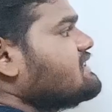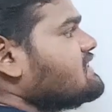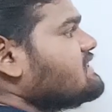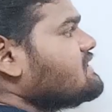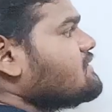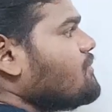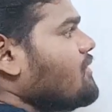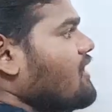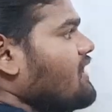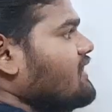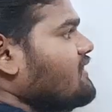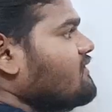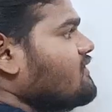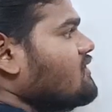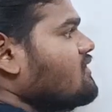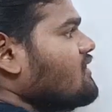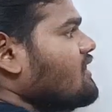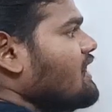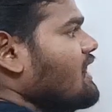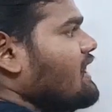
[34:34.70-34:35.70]
this is a point
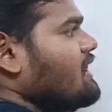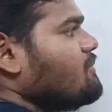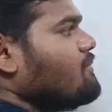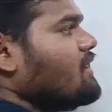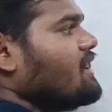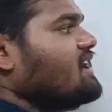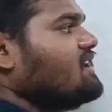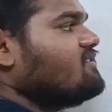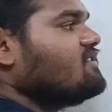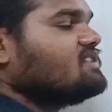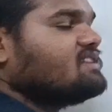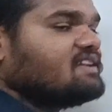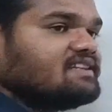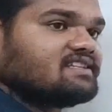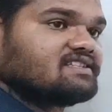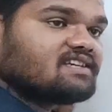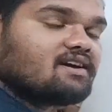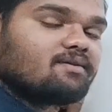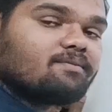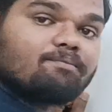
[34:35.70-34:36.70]
O. At a point O, there
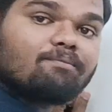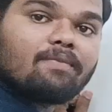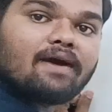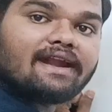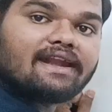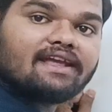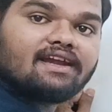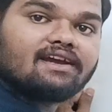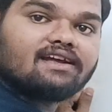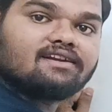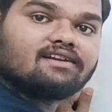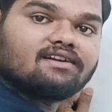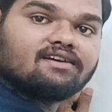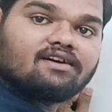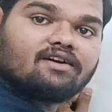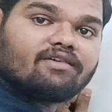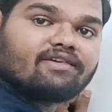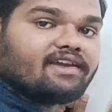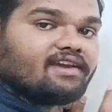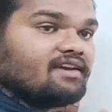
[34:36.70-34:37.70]
is a particle.
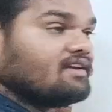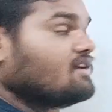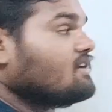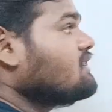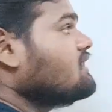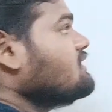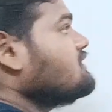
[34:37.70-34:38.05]
Okay.